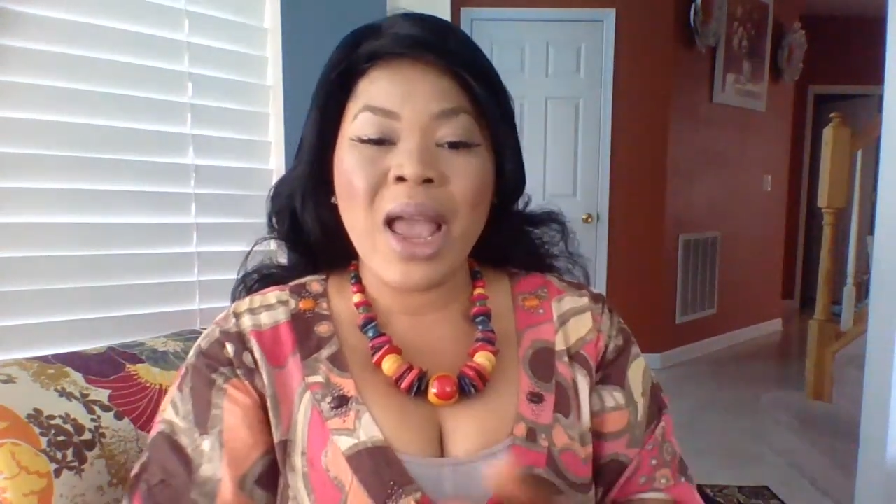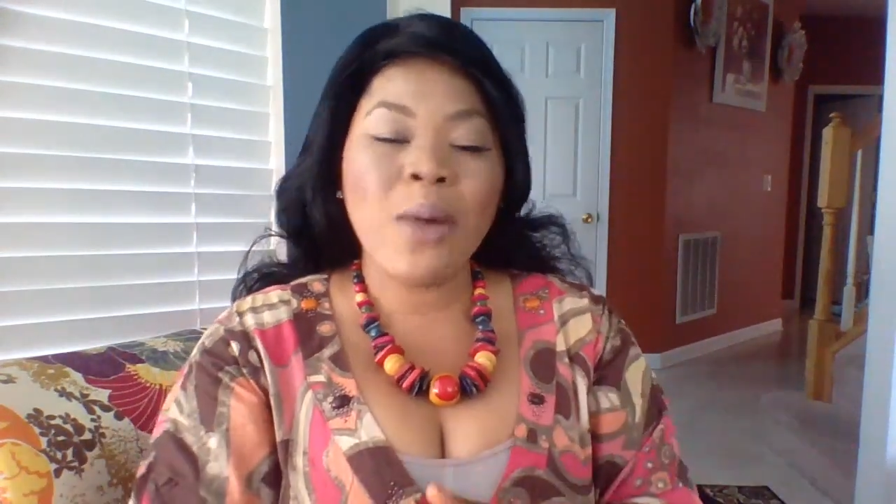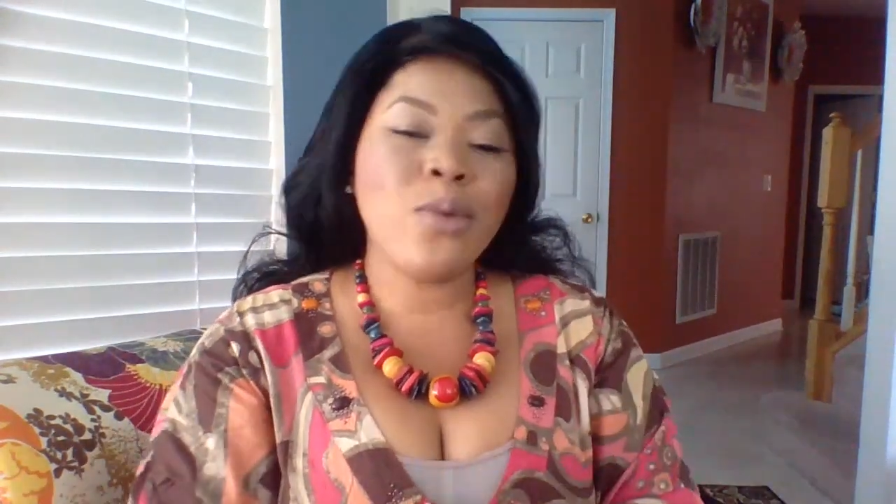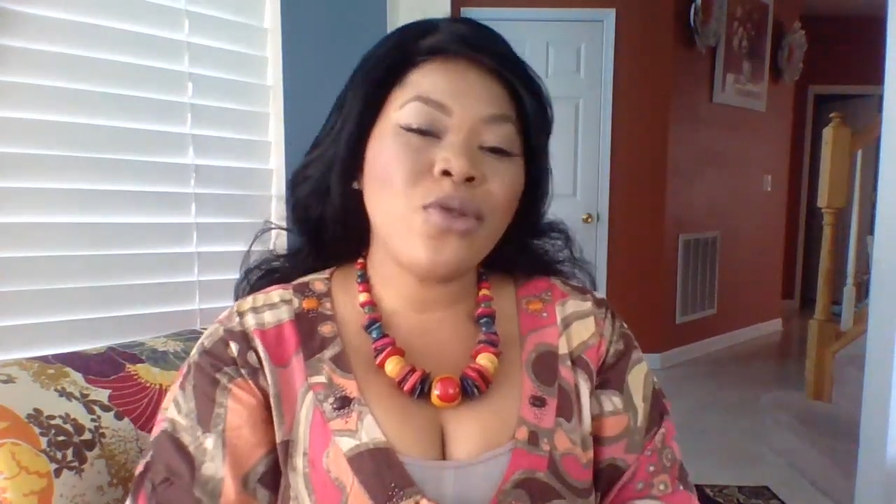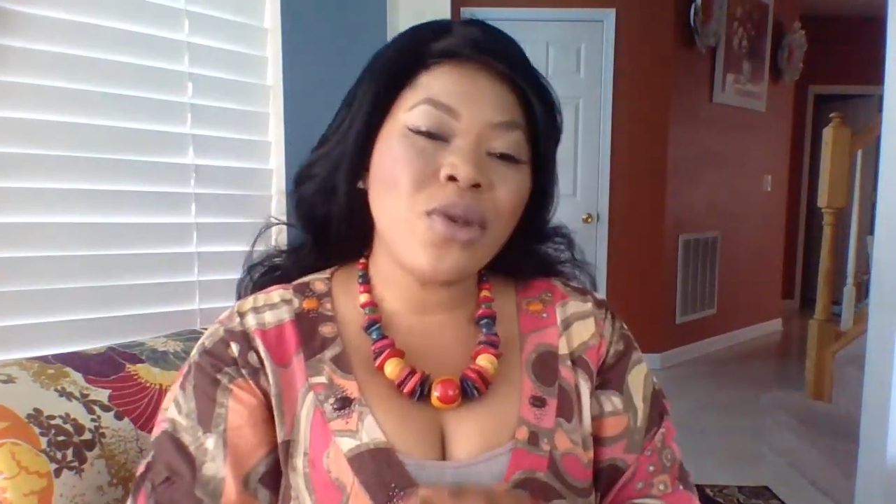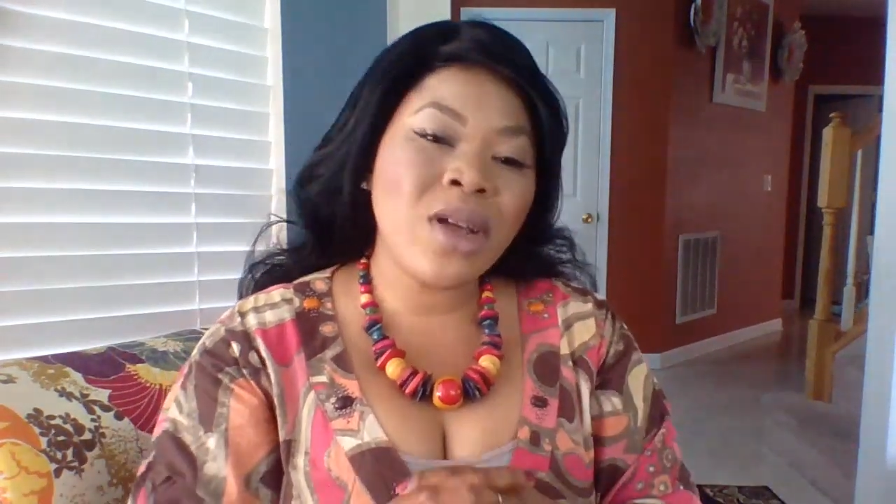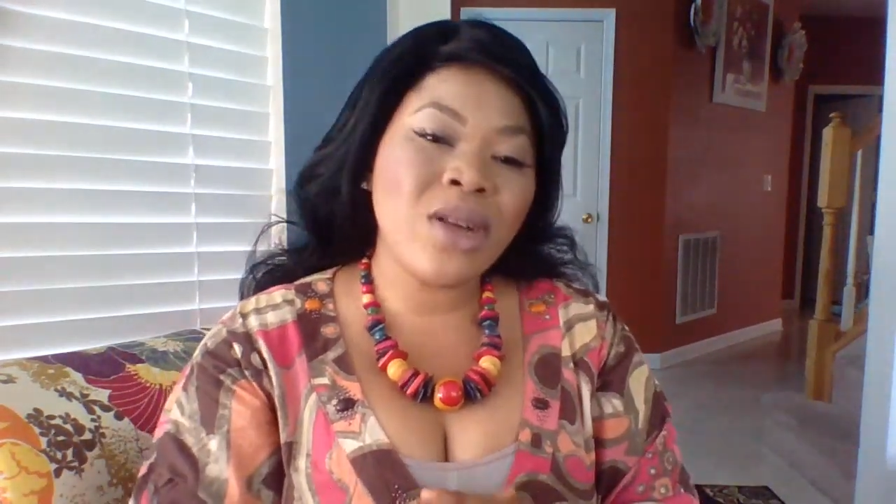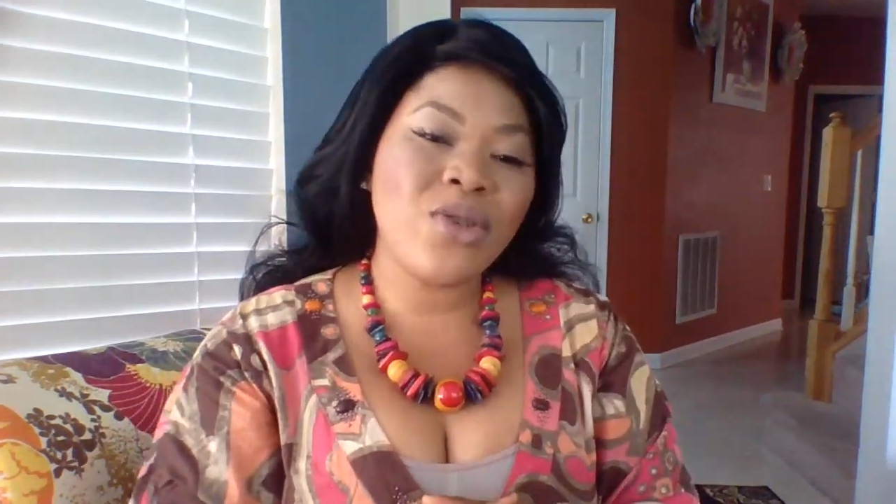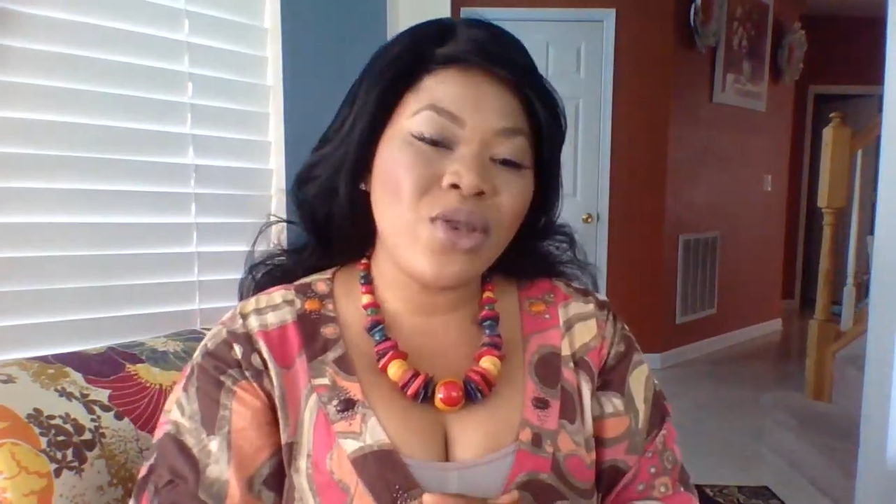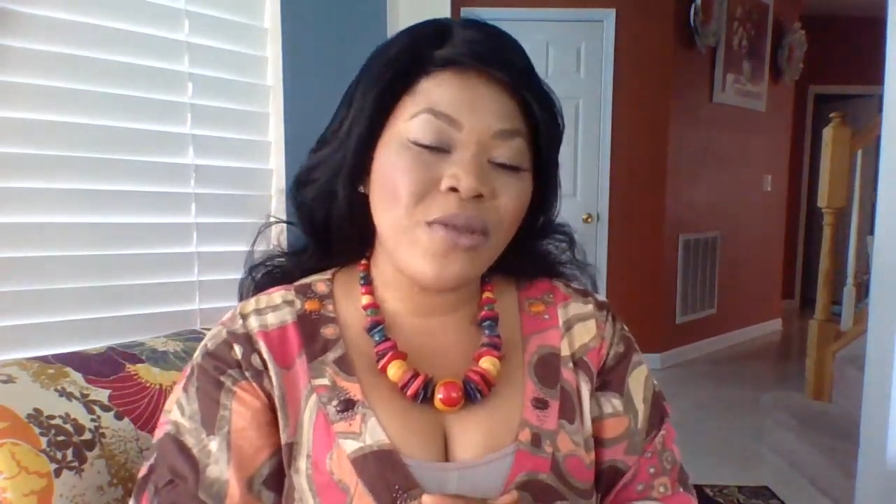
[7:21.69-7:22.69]
And once you
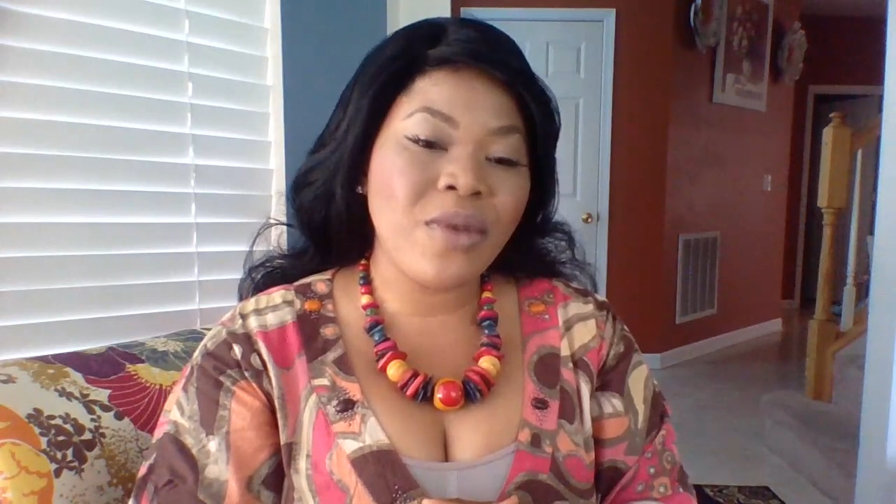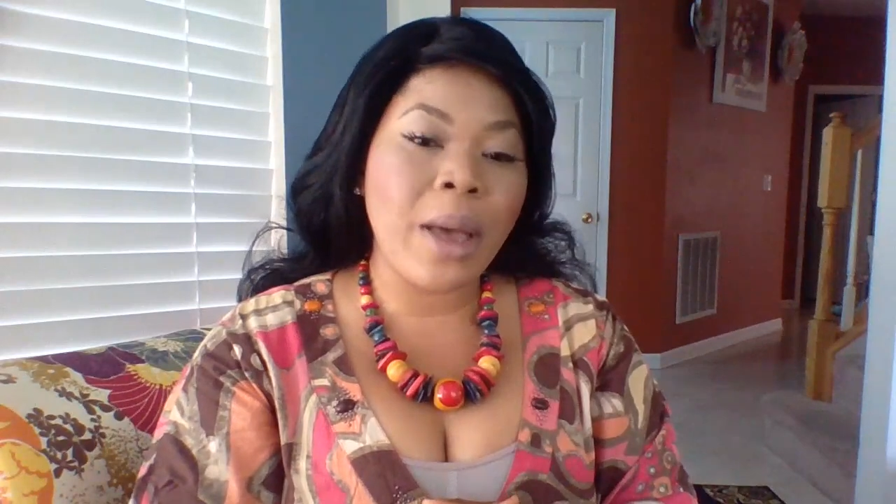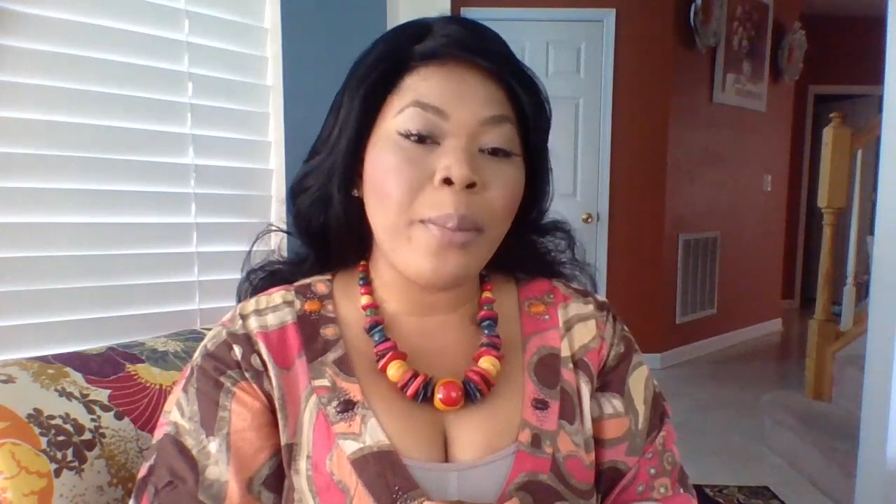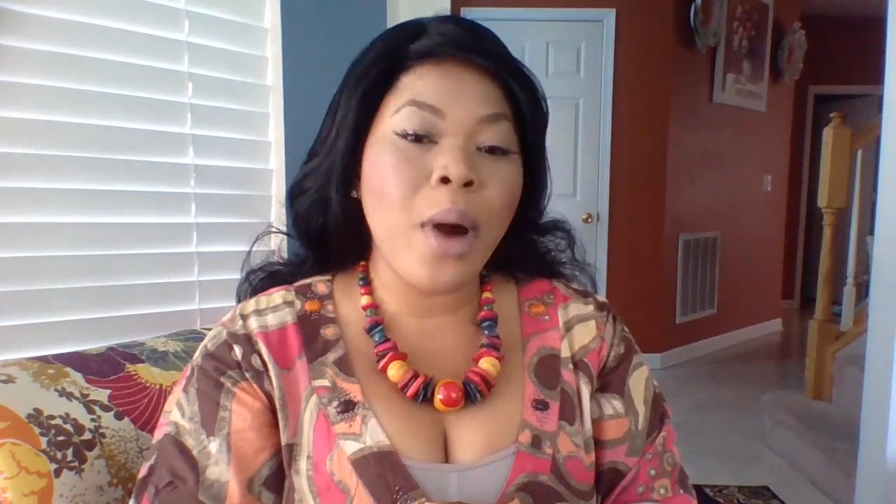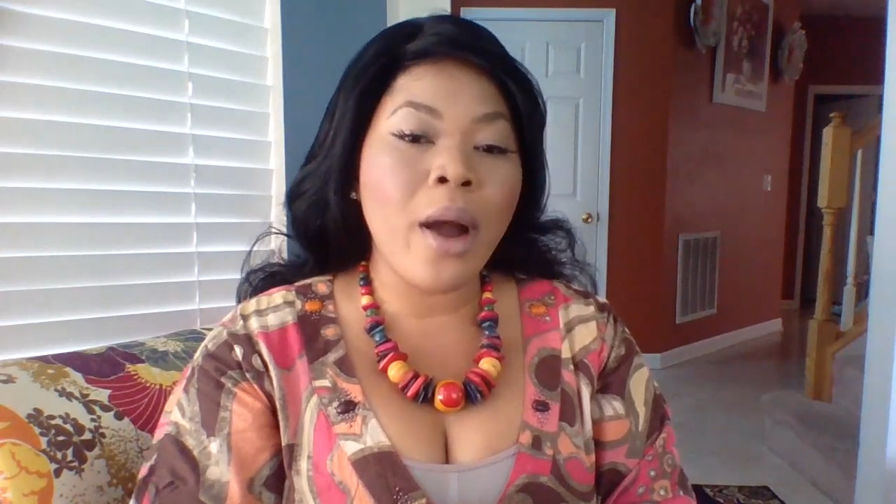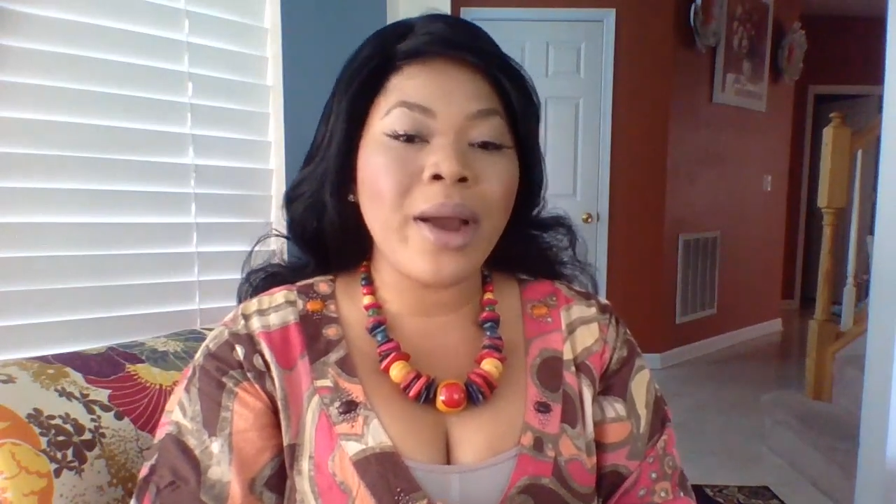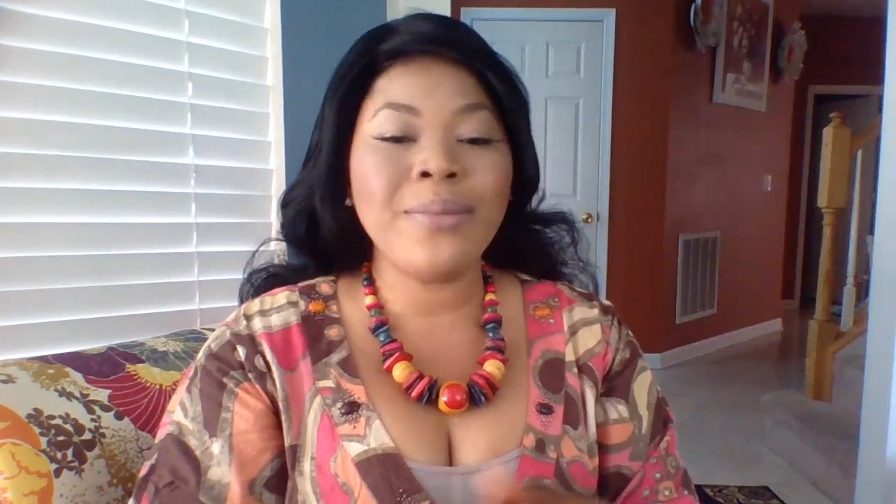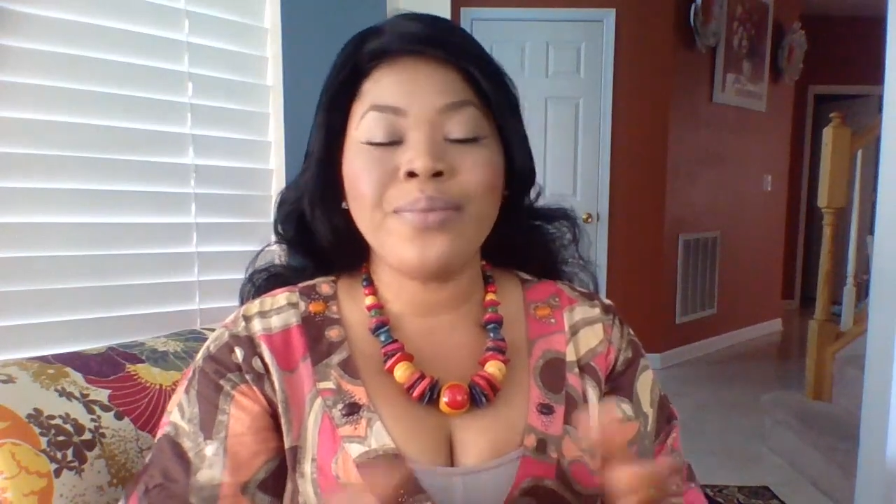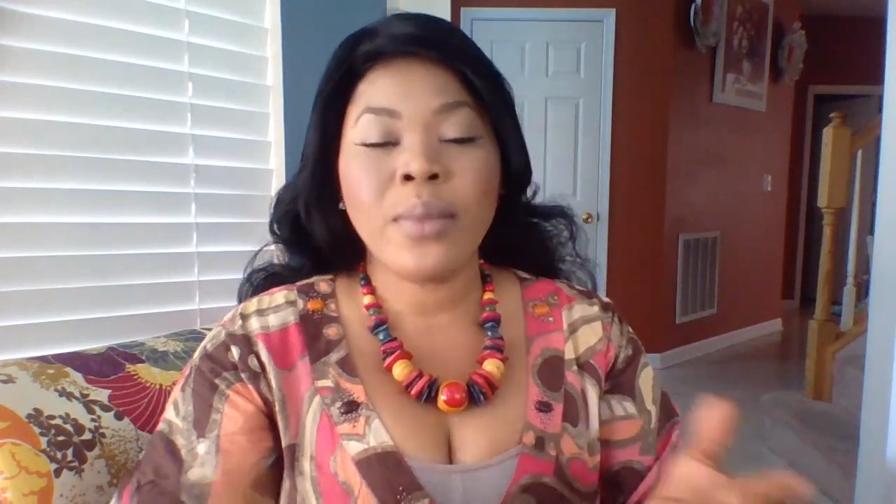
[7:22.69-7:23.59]
can achieve that part,